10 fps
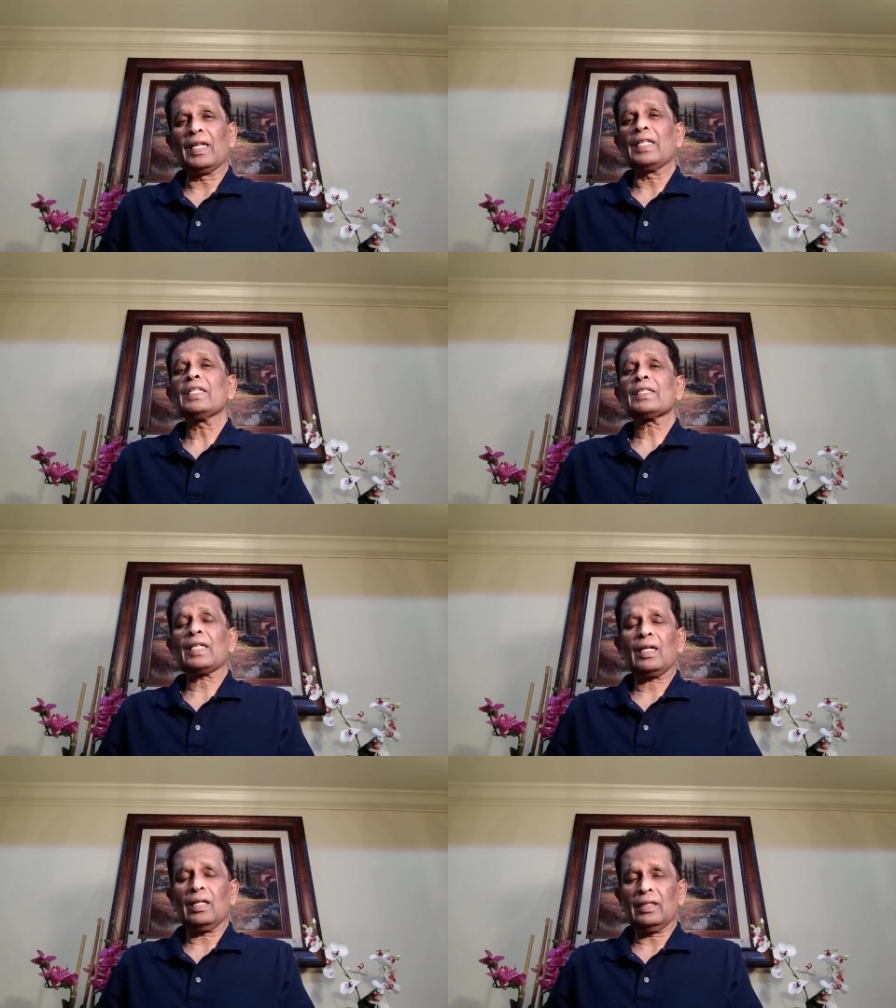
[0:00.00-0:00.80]
There is
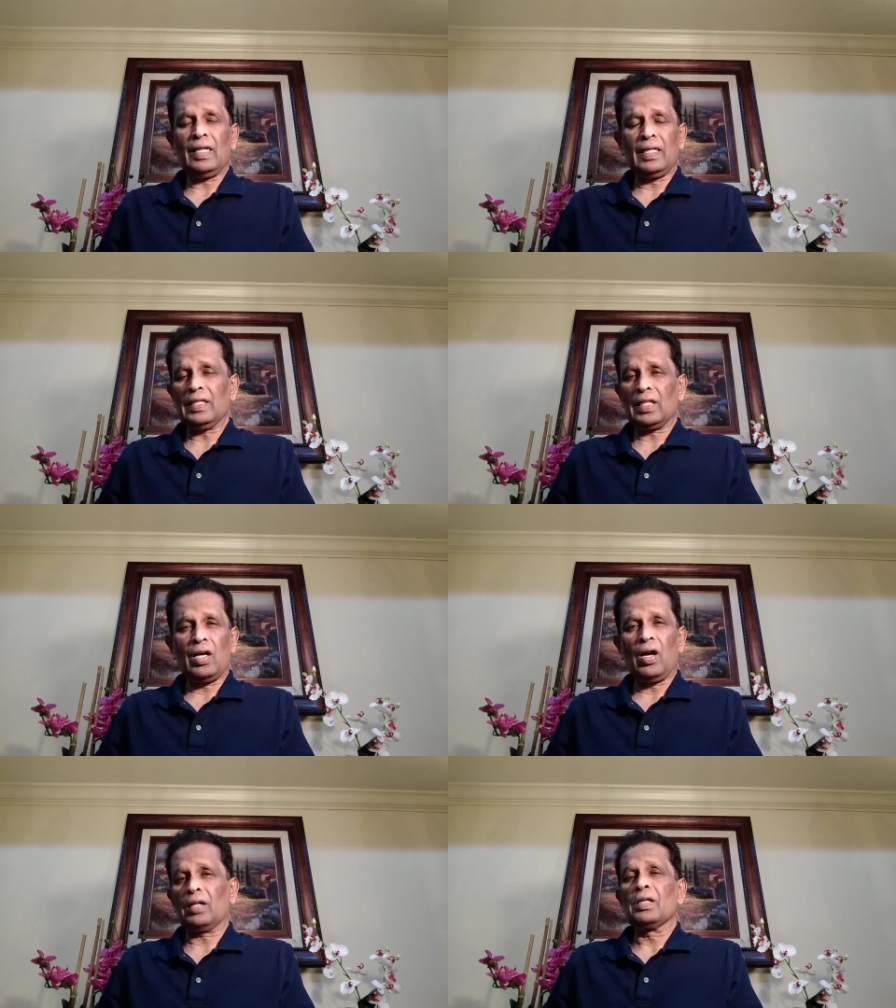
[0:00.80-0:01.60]

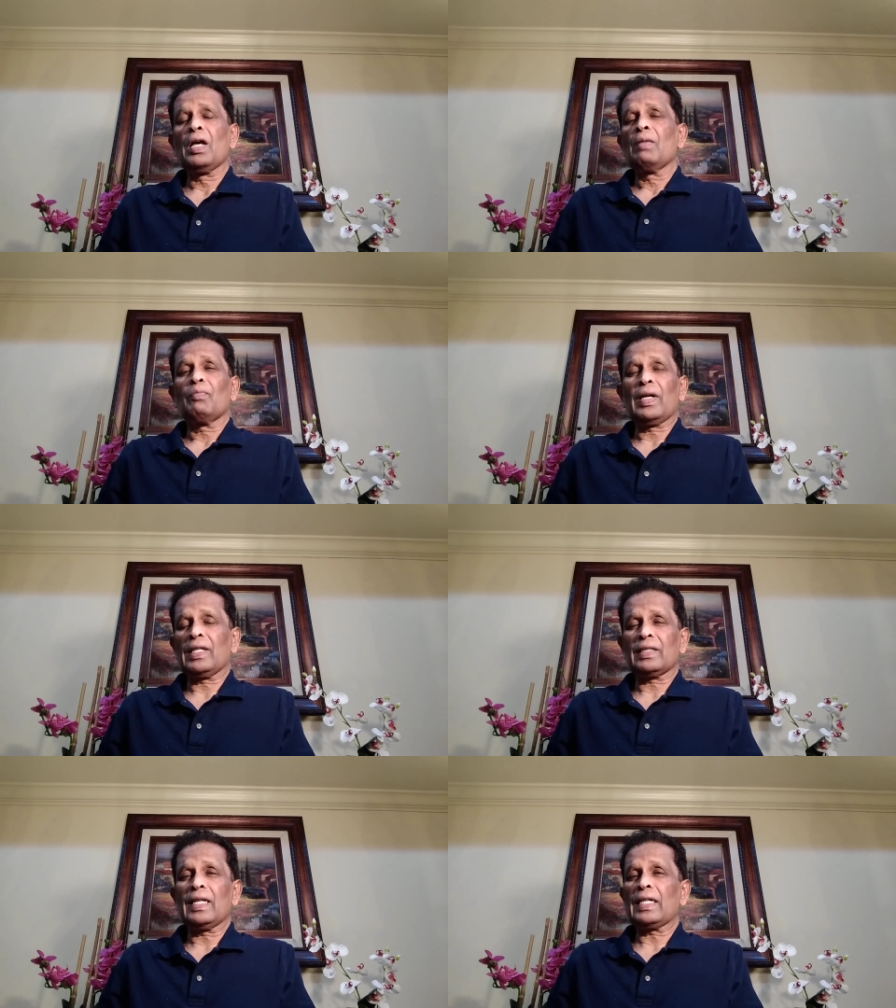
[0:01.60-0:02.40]
God, but
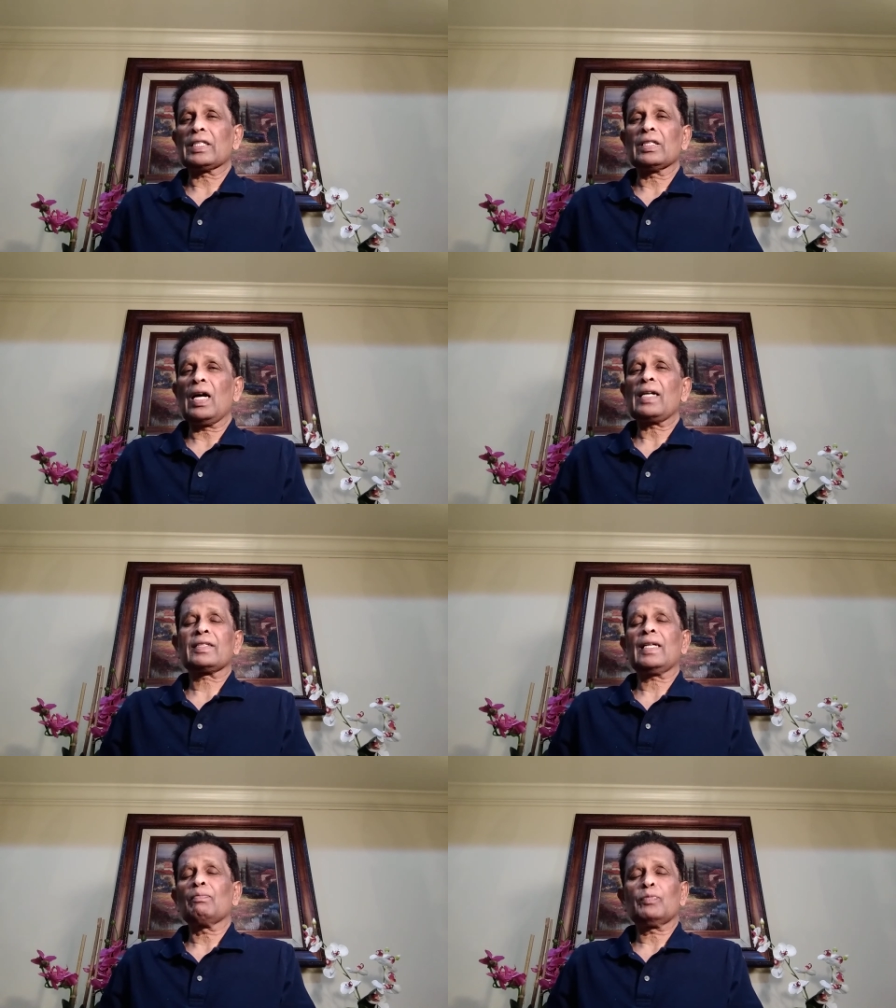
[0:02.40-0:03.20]
that's
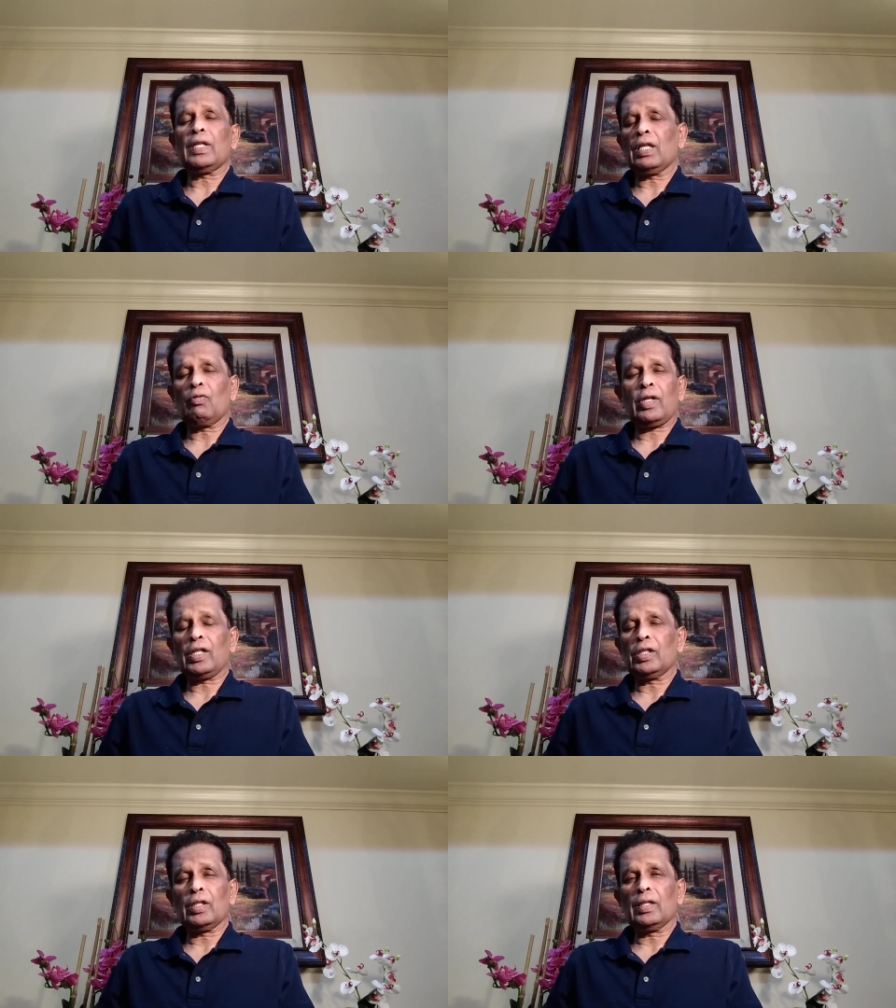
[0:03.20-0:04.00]
not something you
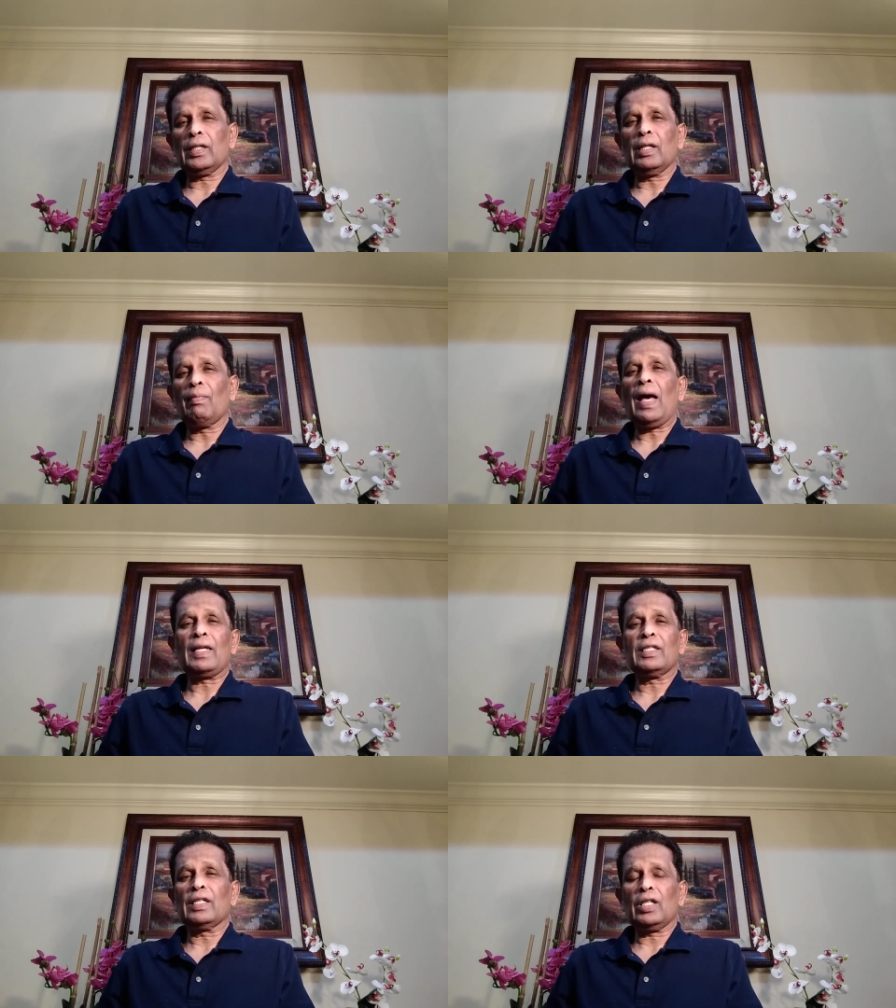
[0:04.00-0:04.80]
can
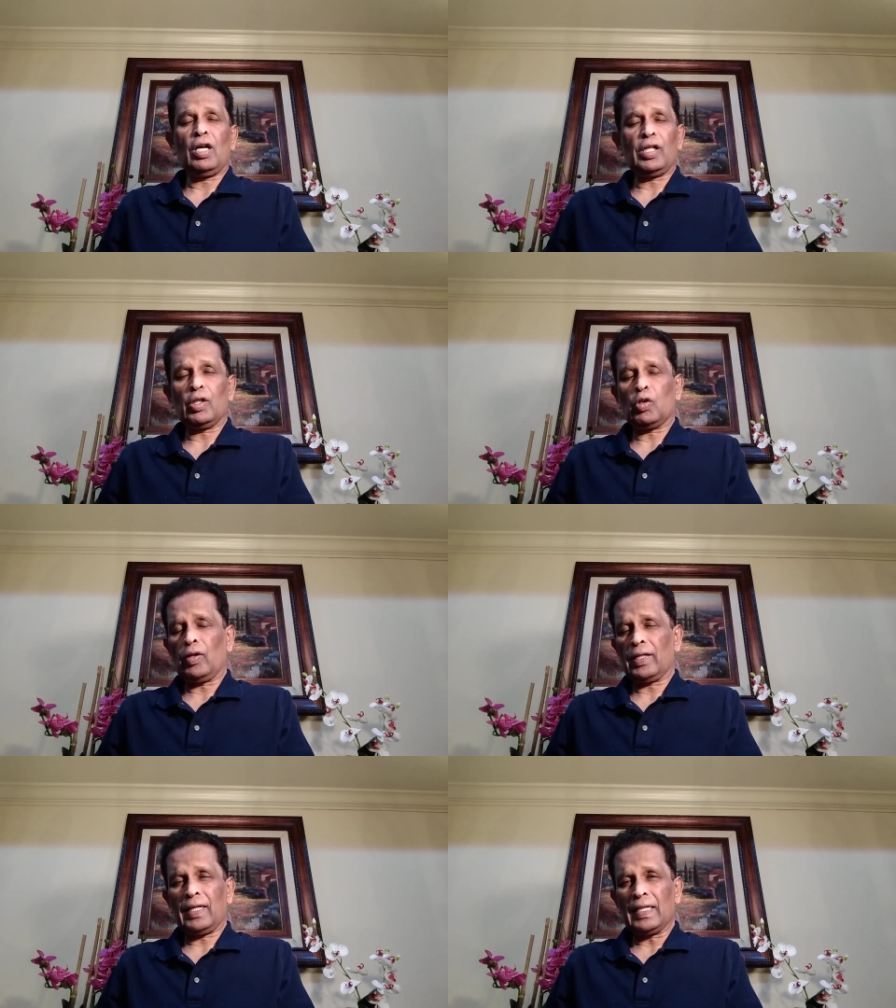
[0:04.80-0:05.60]
imagine, or you
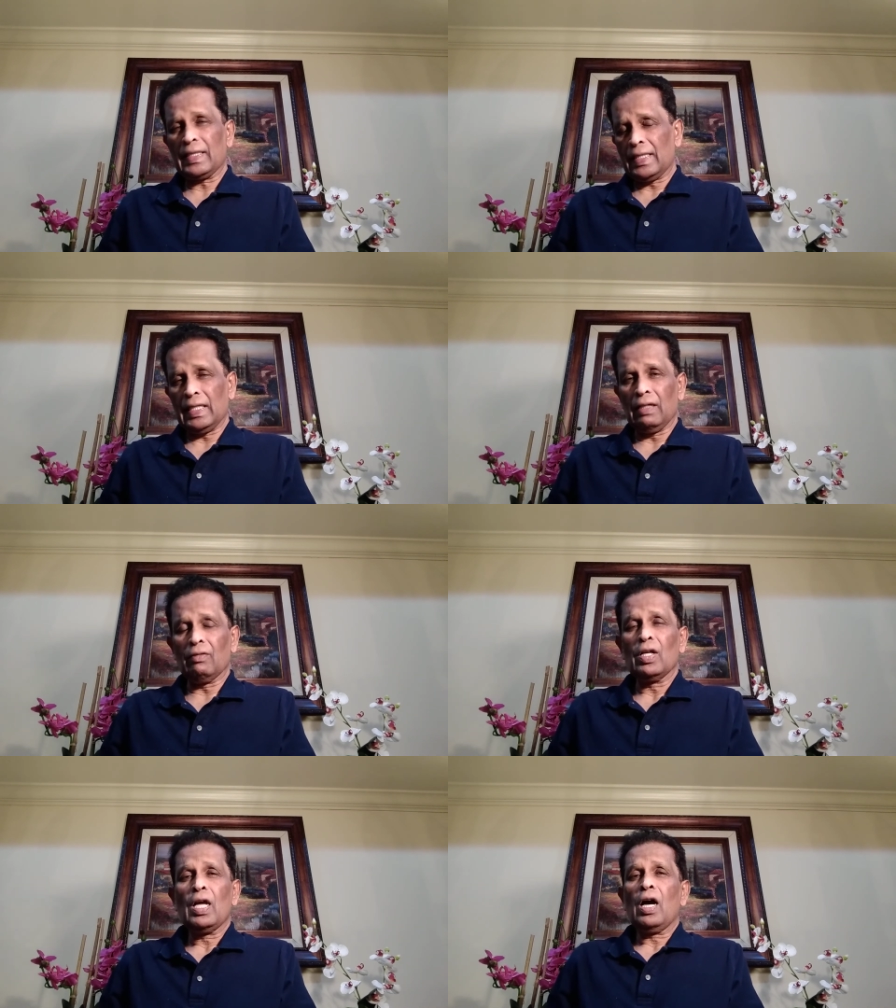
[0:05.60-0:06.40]
can conceive,